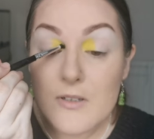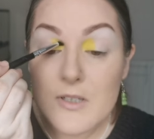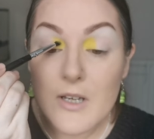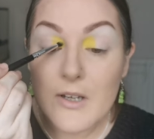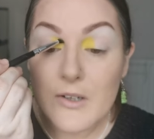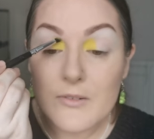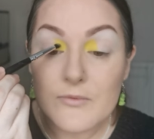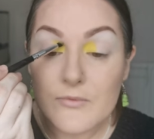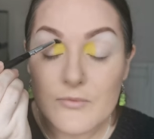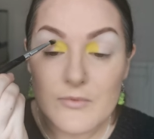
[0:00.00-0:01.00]
So
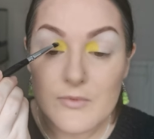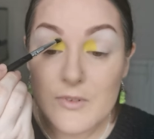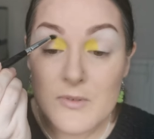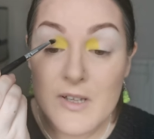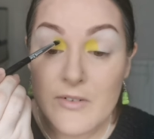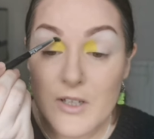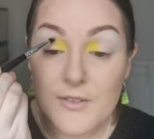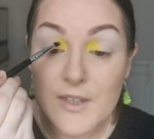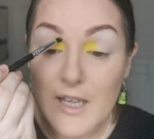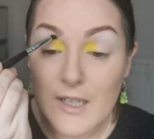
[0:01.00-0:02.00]
I was having a
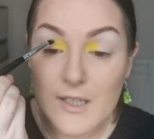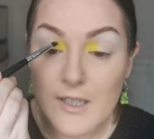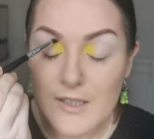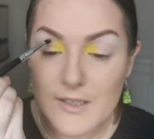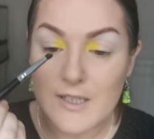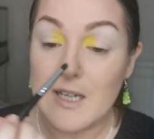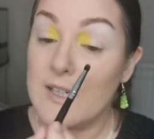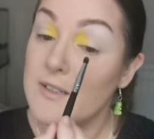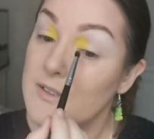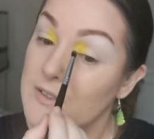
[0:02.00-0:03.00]
think and
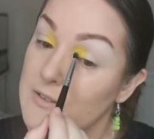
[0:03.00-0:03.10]
uh,